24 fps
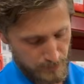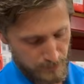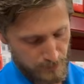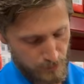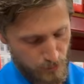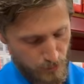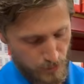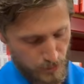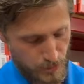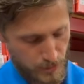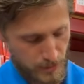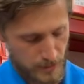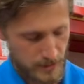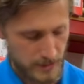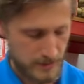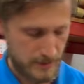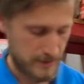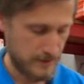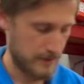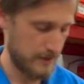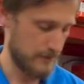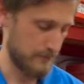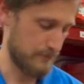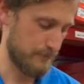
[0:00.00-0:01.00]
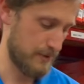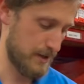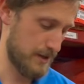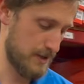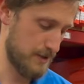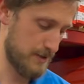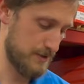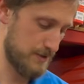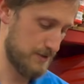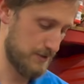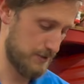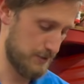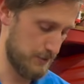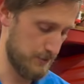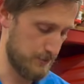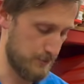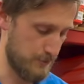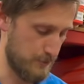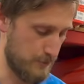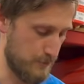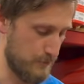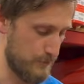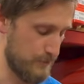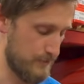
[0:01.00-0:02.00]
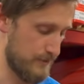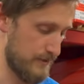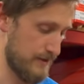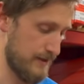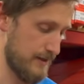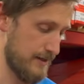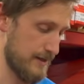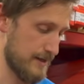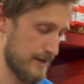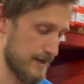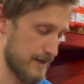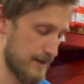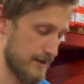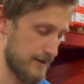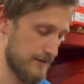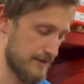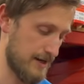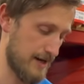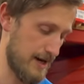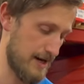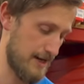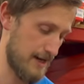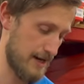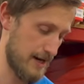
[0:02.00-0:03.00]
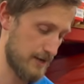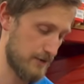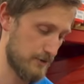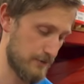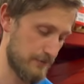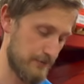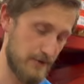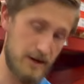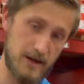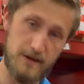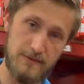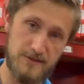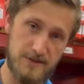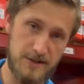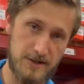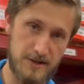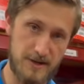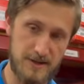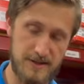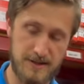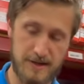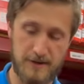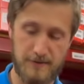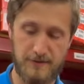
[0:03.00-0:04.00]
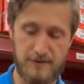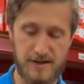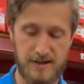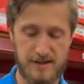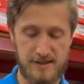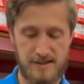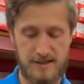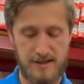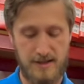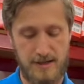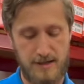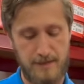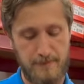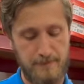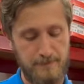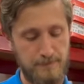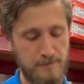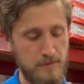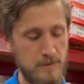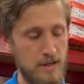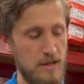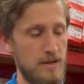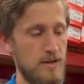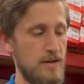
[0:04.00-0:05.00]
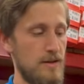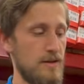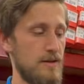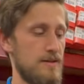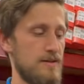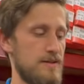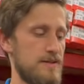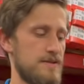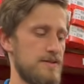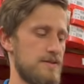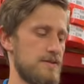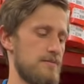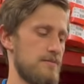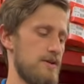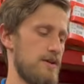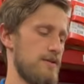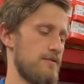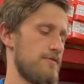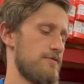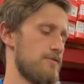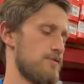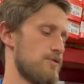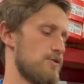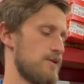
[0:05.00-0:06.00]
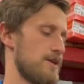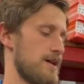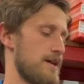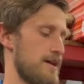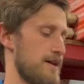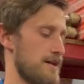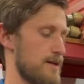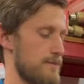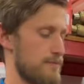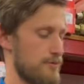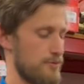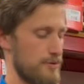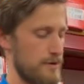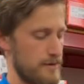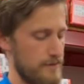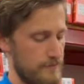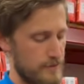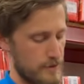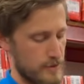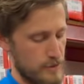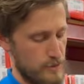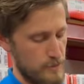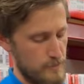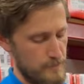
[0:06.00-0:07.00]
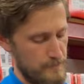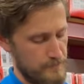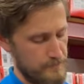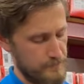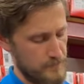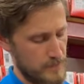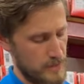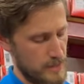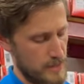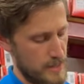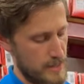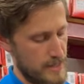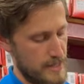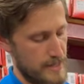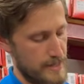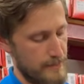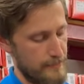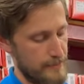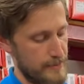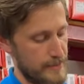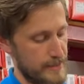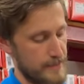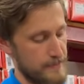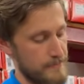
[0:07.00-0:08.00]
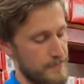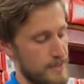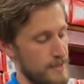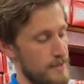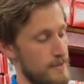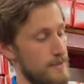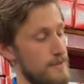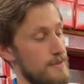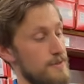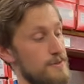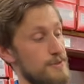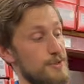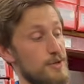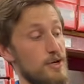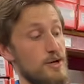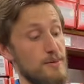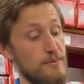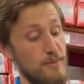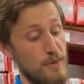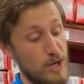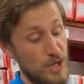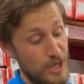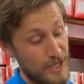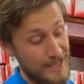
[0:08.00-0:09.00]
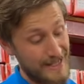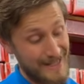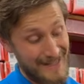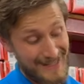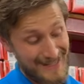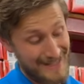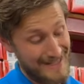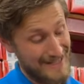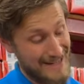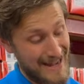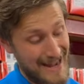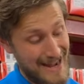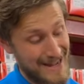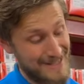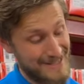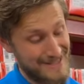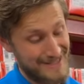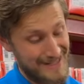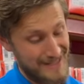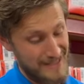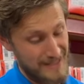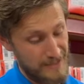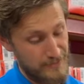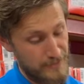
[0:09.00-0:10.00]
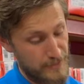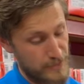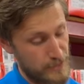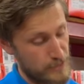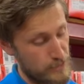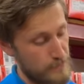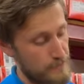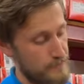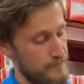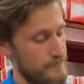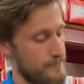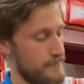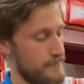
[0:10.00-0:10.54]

bore compared to the 8805 series FSD. This would be for a Prevo, but they're not marketing it as an EVO.